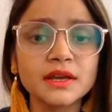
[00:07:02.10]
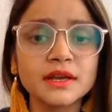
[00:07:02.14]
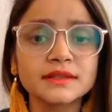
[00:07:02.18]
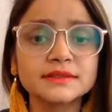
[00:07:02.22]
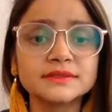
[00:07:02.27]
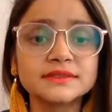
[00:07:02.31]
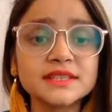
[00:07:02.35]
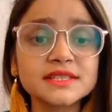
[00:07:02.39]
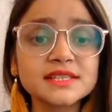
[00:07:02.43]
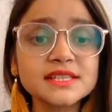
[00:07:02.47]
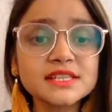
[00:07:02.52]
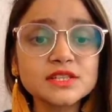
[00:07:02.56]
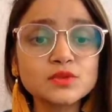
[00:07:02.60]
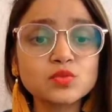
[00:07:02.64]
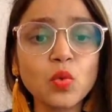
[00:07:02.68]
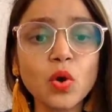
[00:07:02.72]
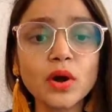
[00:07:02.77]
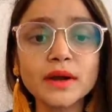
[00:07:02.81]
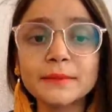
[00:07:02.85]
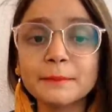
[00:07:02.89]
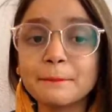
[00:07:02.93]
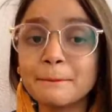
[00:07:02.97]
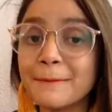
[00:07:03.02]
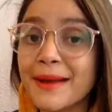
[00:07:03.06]
This is
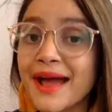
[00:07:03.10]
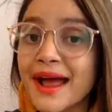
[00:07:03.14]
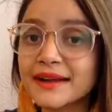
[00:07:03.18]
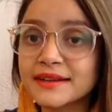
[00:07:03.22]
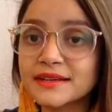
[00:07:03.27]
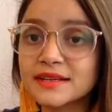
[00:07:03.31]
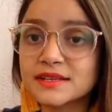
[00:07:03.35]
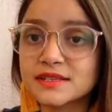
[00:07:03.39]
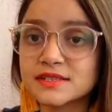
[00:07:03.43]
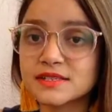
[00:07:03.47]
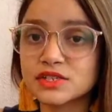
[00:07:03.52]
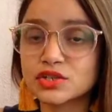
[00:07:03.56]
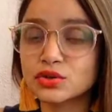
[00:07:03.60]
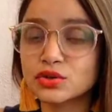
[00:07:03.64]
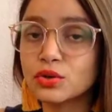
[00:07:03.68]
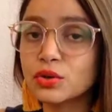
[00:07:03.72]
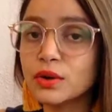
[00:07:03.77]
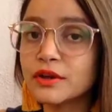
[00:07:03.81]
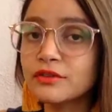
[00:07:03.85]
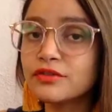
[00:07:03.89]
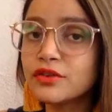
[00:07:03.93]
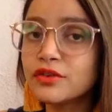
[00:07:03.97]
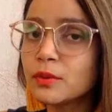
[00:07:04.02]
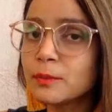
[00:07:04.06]
what matters.
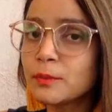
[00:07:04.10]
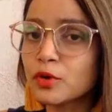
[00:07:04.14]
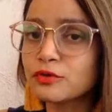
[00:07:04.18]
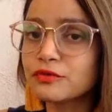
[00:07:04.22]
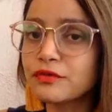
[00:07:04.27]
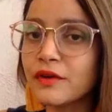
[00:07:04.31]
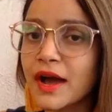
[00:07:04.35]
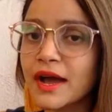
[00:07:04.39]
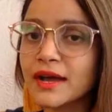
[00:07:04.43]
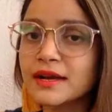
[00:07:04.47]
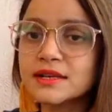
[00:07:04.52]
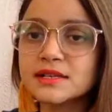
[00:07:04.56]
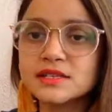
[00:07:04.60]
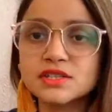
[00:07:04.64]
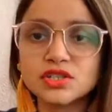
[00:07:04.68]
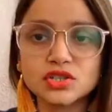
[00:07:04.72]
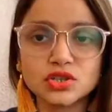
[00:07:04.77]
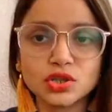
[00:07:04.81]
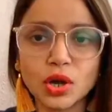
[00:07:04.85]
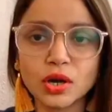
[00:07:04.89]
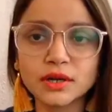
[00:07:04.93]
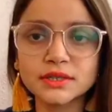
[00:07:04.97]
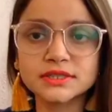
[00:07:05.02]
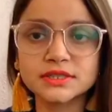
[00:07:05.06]
If your profile is
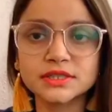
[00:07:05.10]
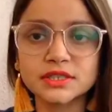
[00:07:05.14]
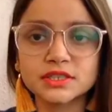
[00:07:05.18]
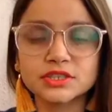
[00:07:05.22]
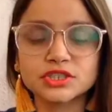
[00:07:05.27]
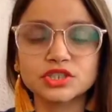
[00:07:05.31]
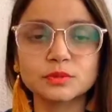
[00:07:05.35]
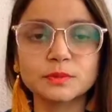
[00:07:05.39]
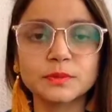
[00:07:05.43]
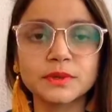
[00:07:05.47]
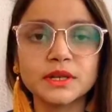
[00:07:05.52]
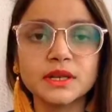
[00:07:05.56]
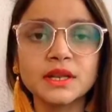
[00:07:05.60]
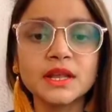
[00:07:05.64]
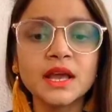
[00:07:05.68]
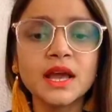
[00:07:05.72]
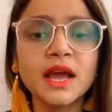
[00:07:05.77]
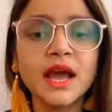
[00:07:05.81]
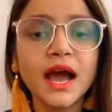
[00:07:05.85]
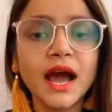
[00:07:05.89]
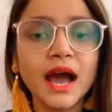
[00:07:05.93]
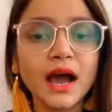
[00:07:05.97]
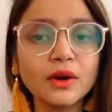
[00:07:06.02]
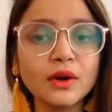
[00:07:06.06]
not searchable,
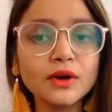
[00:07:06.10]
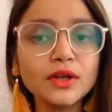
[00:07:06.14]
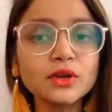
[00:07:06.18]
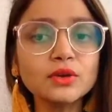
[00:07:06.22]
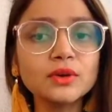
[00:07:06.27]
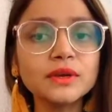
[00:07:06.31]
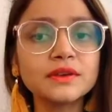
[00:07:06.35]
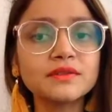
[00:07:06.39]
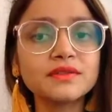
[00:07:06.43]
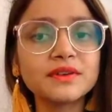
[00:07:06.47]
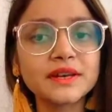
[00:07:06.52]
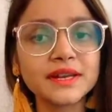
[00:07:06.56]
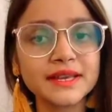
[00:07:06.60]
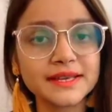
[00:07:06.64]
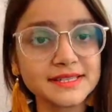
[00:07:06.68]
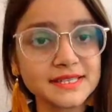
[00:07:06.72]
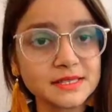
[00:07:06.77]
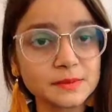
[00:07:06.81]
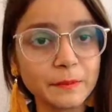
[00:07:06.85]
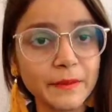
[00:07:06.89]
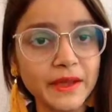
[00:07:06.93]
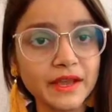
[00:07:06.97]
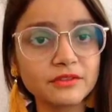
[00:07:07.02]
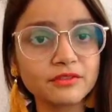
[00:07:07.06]
how do you even
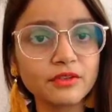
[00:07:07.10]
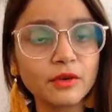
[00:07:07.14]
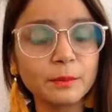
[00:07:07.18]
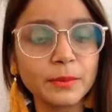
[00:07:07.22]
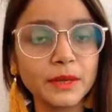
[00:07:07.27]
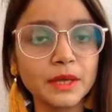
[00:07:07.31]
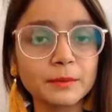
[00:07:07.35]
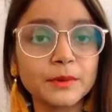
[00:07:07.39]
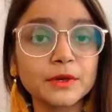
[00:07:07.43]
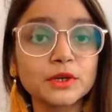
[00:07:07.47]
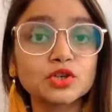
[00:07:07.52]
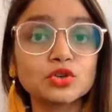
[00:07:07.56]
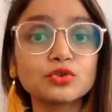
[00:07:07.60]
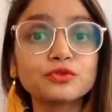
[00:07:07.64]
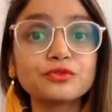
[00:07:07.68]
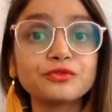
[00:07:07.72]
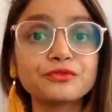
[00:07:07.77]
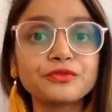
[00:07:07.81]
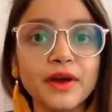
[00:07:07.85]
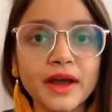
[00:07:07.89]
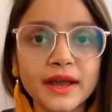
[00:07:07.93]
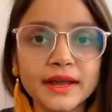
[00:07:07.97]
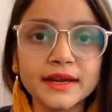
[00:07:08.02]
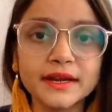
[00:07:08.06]
expect for people to
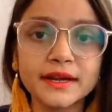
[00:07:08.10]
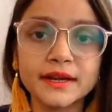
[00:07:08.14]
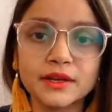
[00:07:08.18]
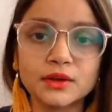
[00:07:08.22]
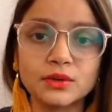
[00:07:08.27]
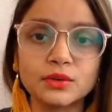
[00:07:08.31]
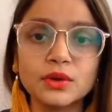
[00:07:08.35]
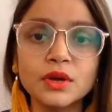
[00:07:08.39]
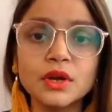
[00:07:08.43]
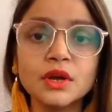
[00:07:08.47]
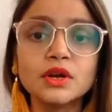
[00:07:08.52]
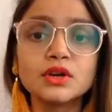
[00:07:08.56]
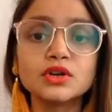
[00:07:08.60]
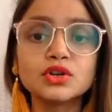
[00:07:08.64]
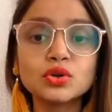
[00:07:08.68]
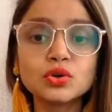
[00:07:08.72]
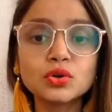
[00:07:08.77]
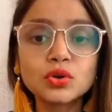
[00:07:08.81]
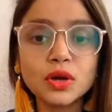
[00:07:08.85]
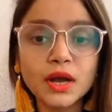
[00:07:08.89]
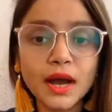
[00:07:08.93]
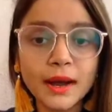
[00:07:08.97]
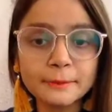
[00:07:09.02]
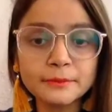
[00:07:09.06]
find you,
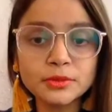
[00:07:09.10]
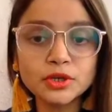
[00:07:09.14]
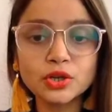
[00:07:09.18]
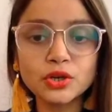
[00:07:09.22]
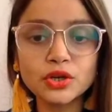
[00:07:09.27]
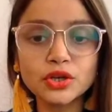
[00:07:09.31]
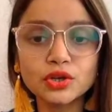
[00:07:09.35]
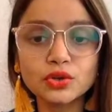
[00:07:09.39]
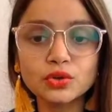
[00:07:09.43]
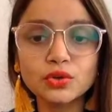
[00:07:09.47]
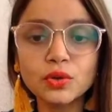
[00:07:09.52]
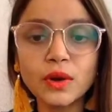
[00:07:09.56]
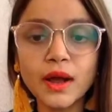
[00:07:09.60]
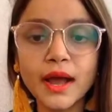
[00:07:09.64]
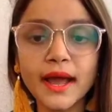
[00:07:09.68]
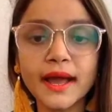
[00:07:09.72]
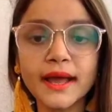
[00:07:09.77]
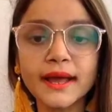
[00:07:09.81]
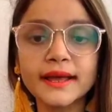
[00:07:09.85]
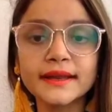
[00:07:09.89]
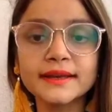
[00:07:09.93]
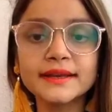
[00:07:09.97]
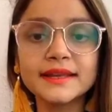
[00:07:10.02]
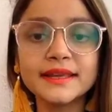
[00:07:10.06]
to come to you
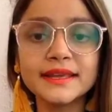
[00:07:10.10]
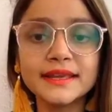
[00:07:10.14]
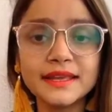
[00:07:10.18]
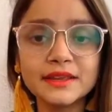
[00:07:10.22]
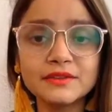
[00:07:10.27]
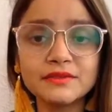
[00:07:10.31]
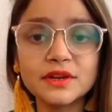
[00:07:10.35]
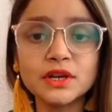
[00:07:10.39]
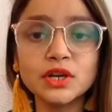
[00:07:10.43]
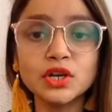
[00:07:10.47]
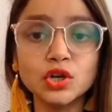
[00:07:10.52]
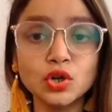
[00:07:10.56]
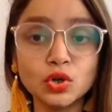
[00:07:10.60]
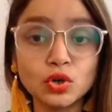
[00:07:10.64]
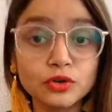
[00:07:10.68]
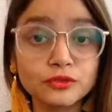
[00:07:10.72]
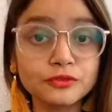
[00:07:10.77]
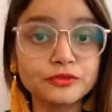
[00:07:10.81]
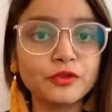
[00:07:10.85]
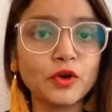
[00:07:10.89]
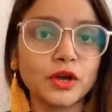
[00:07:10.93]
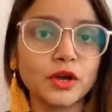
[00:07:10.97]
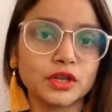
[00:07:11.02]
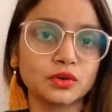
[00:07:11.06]
and even look
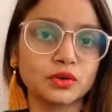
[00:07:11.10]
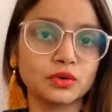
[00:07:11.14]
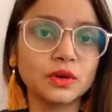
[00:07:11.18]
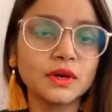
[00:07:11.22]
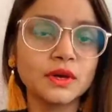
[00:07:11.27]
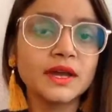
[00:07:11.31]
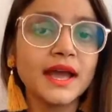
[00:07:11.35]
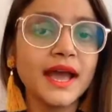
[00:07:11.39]
for you?